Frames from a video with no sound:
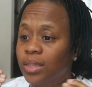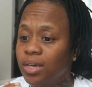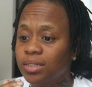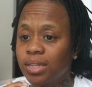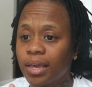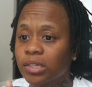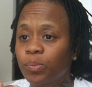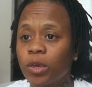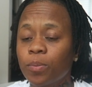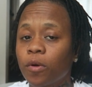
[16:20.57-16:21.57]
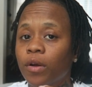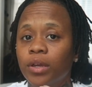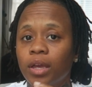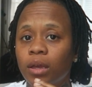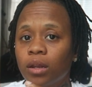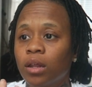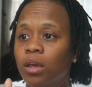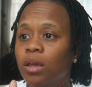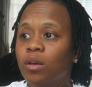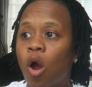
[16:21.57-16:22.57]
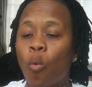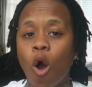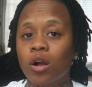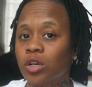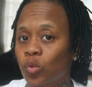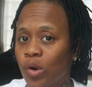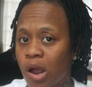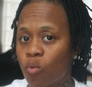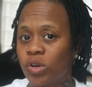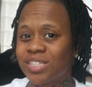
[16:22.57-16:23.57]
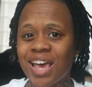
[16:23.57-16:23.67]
These days, people are walking around with